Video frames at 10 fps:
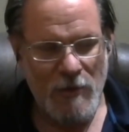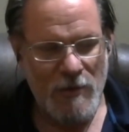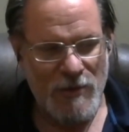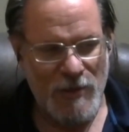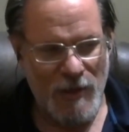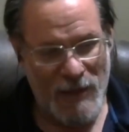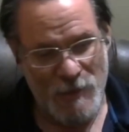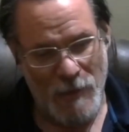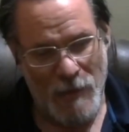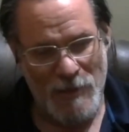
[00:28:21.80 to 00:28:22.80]
So
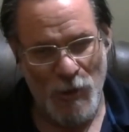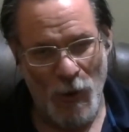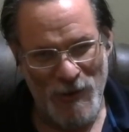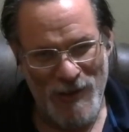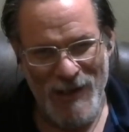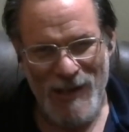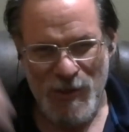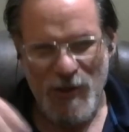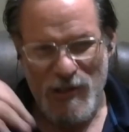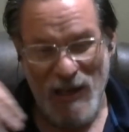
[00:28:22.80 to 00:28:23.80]
that's what I've been told.
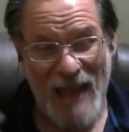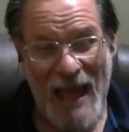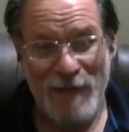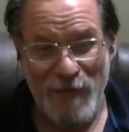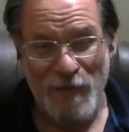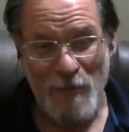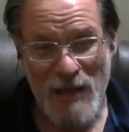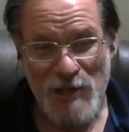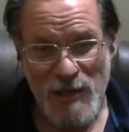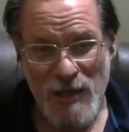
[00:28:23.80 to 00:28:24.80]
So there's a lot of
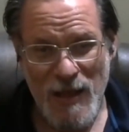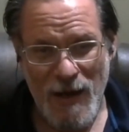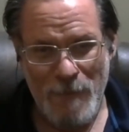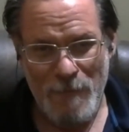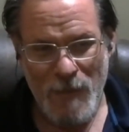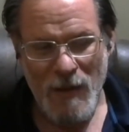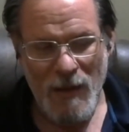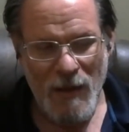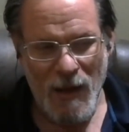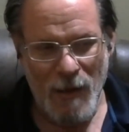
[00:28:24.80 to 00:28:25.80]
information in there.
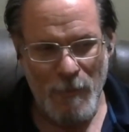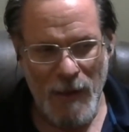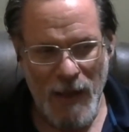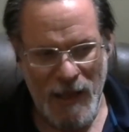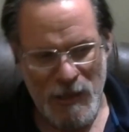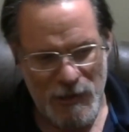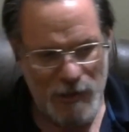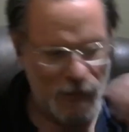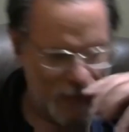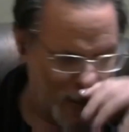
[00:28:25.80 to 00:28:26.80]
Um, and
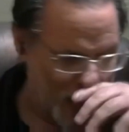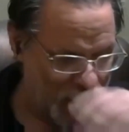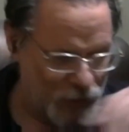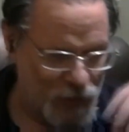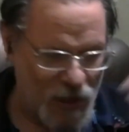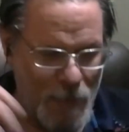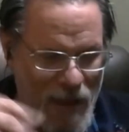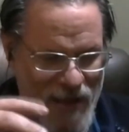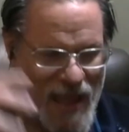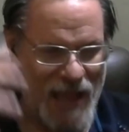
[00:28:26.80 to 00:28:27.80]
you can, you'll come
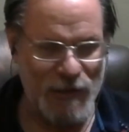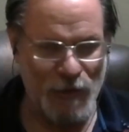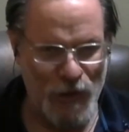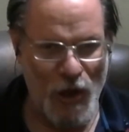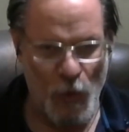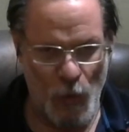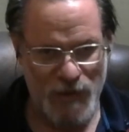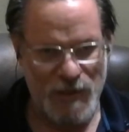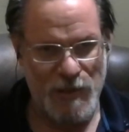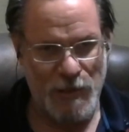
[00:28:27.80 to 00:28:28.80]
out of that and you'll know
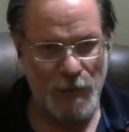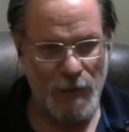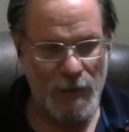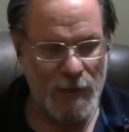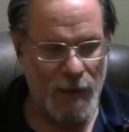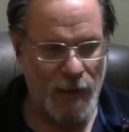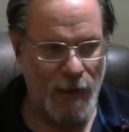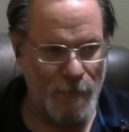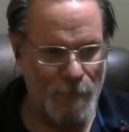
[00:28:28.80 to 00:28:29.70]
what to do. Uh, okay.